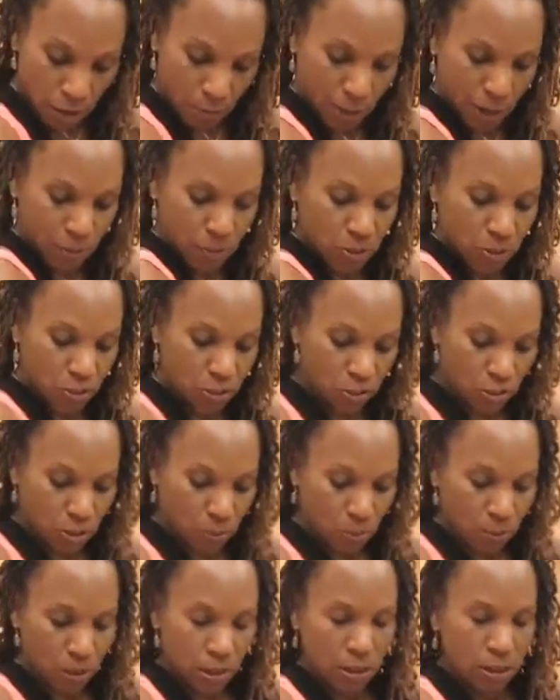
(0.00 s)
my position,
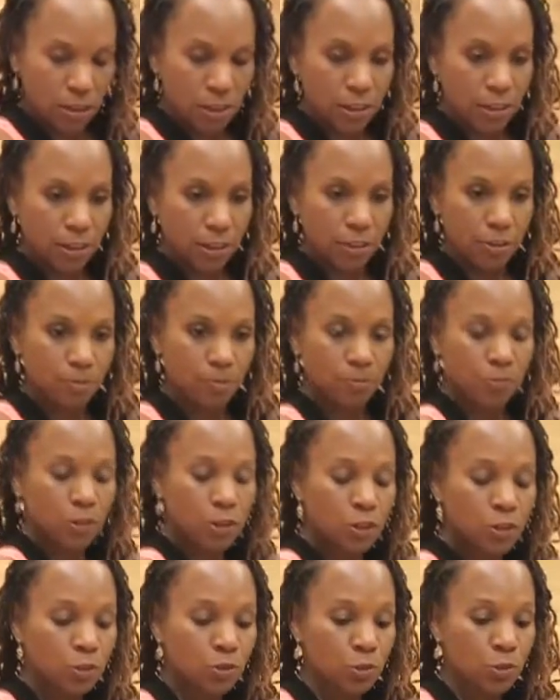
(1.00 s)
I'm pretty good here.
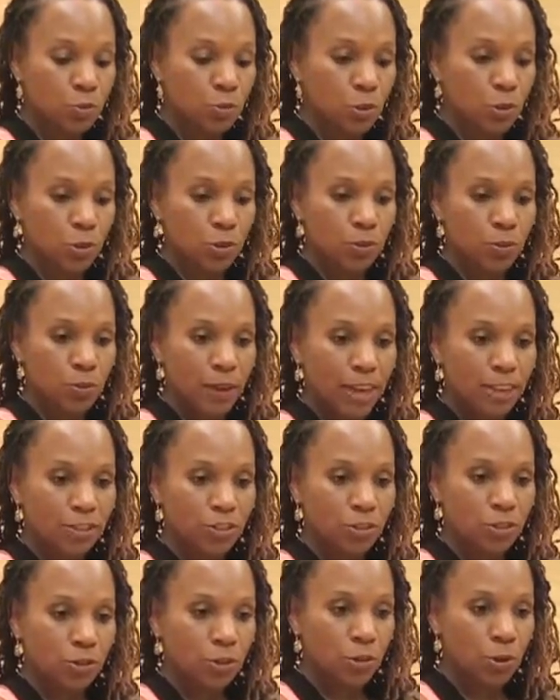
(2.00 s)
So roll the right
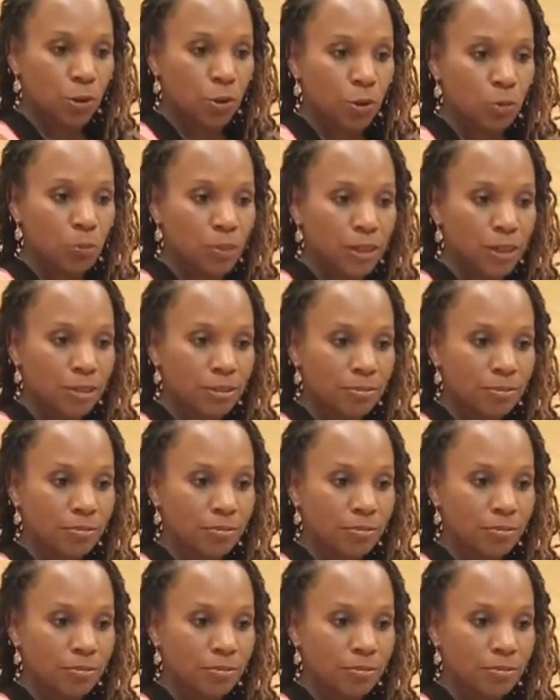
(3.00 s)
shoulder open.